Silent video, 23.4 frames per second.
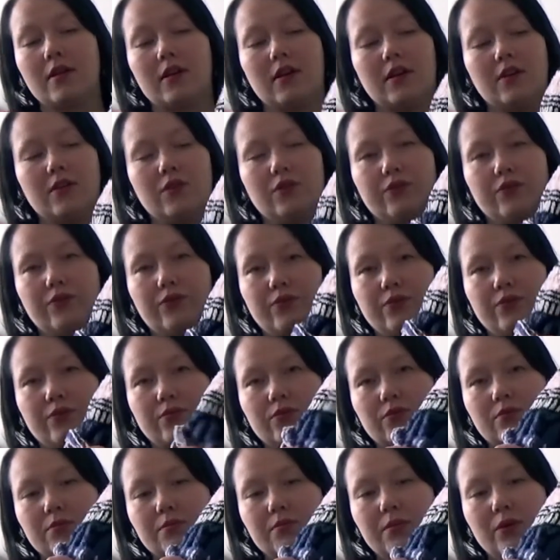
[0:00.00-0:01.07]
kind of
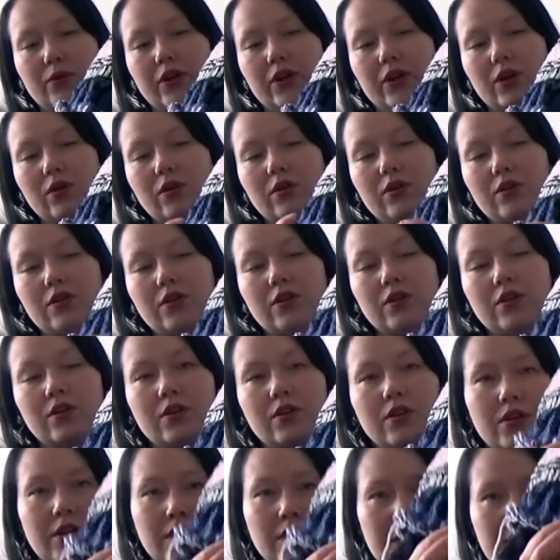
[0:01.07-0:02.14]
body color,
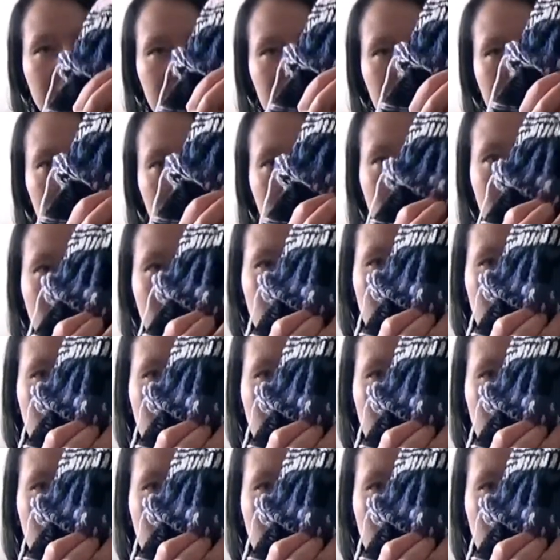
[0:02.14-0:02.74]
it's easier to